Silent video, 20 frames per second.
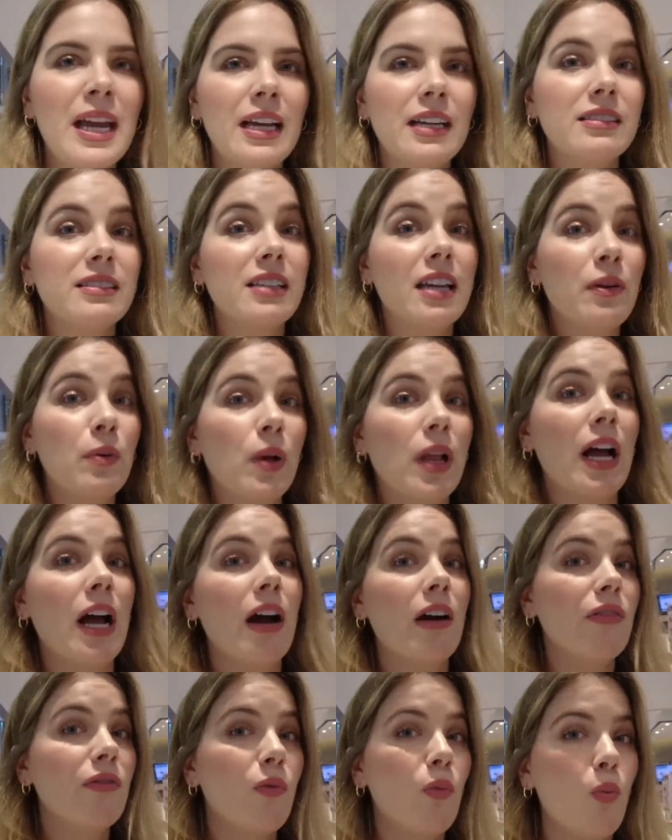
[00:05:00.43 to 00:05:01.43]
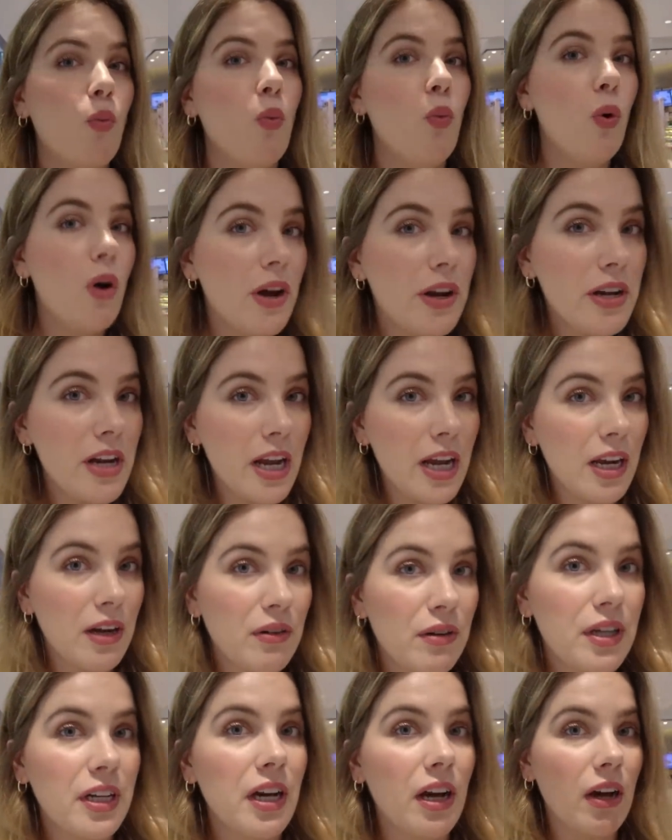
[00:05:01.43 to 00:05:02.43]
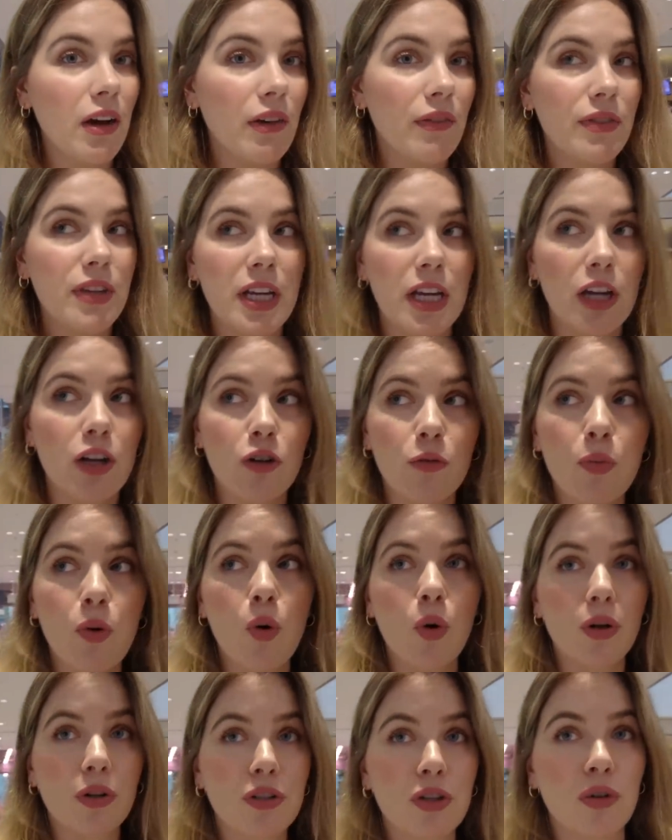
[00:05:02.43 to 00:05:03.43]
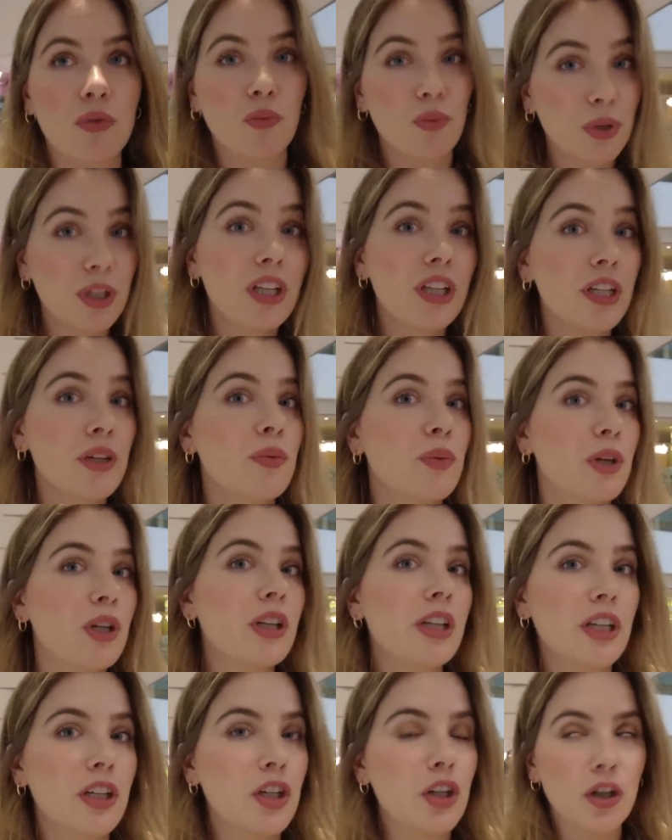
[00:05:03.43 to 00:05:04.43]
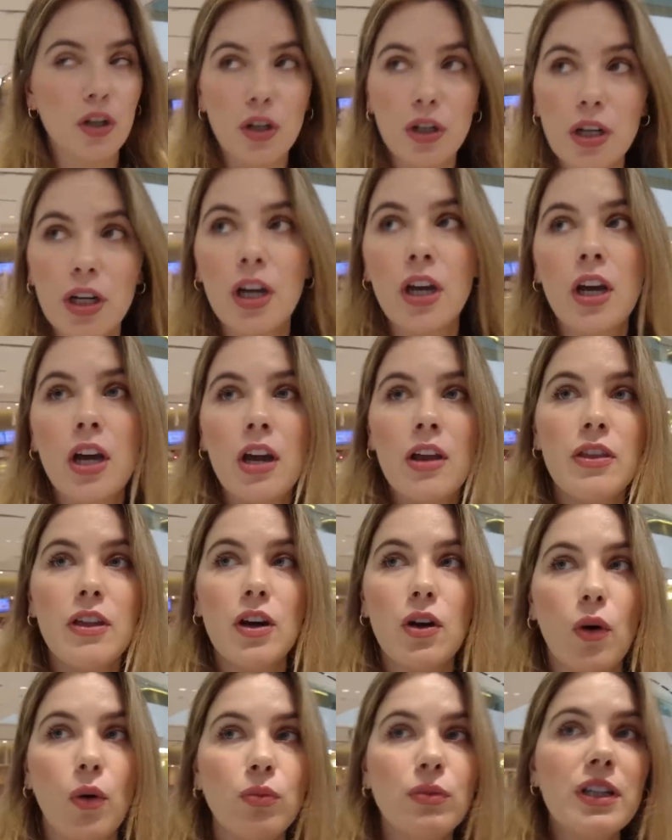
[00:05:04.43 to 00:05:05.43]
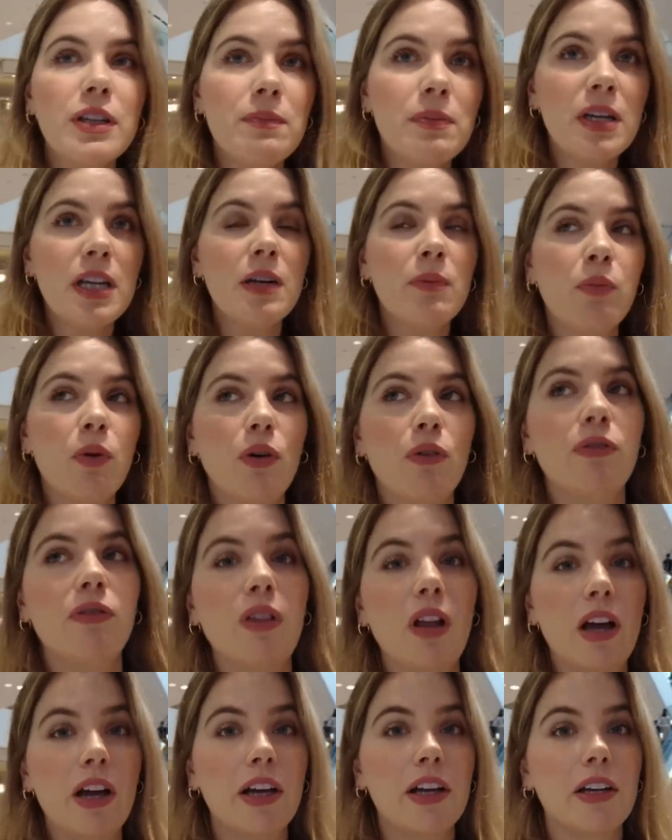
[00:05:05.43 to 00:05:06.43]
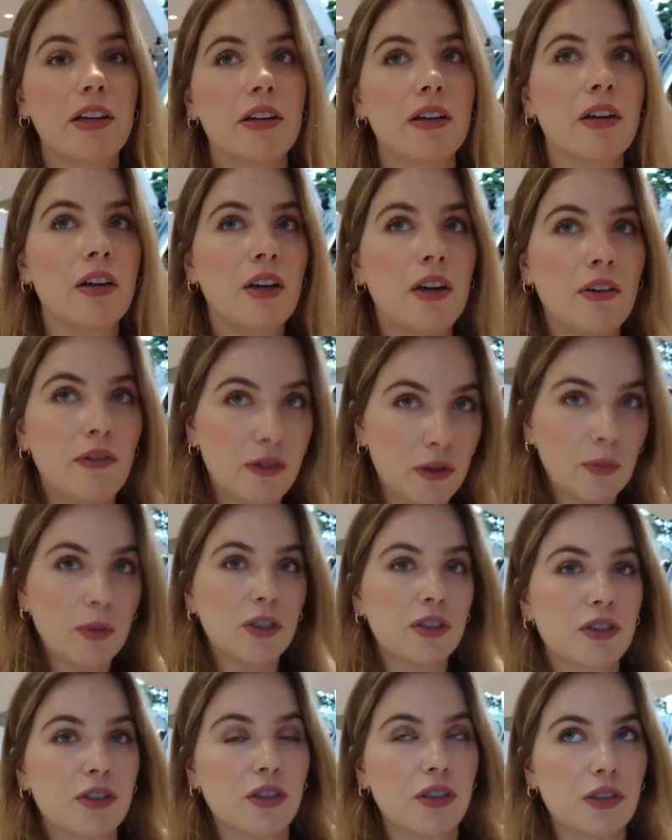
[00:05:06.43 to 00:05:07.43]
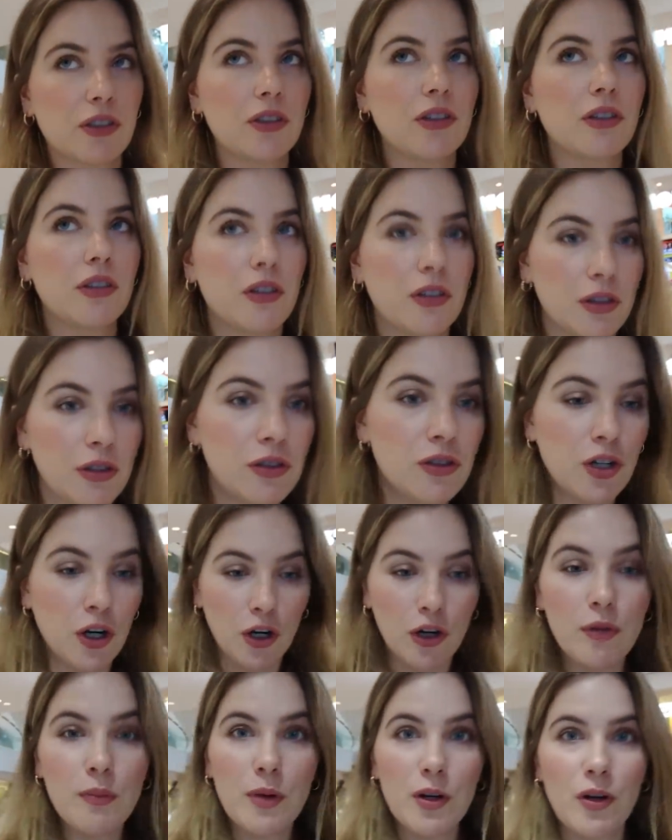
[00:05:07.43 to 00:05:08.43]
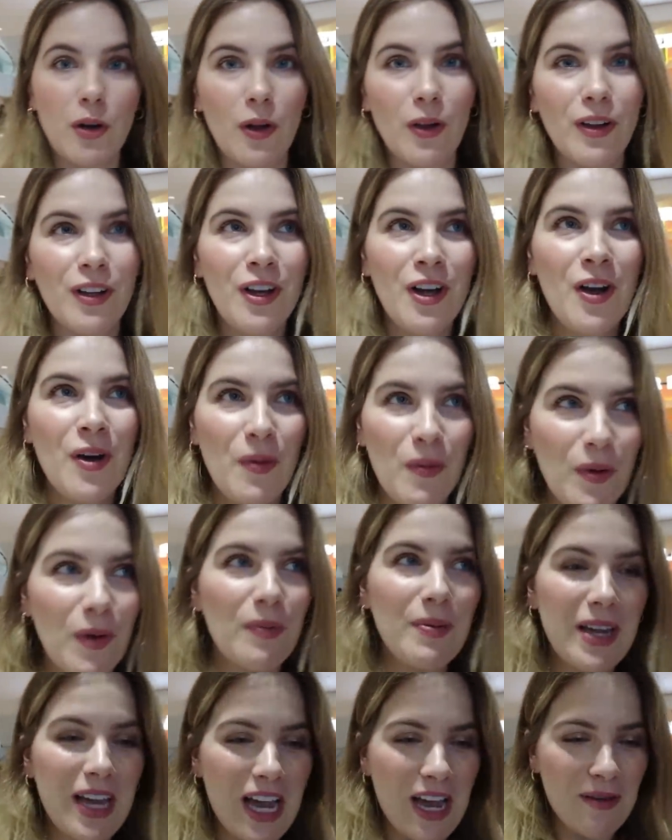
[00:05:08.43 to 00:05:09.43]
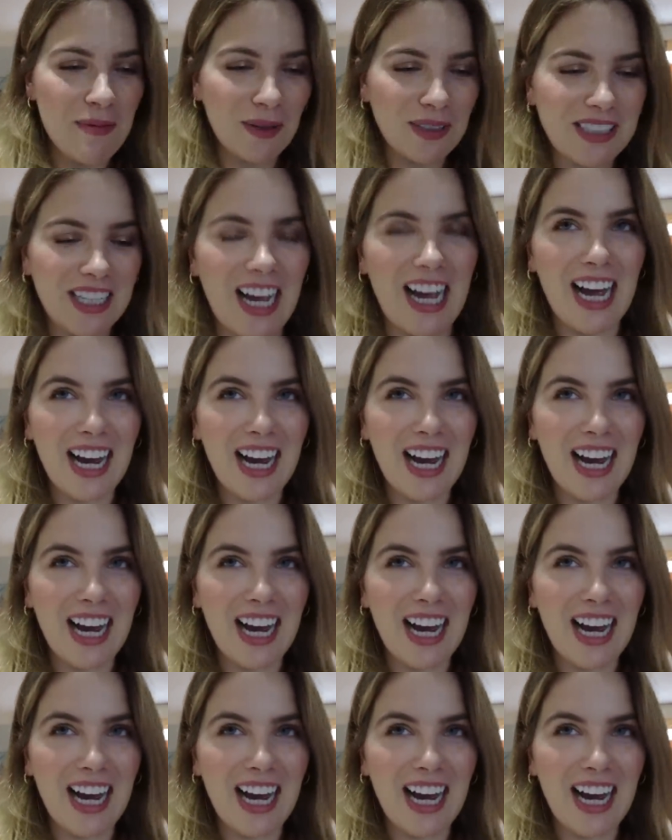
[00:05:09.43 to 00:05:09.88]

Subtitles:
is they will have one area of the airport really, really good that only people flying from a certain terminal will be able to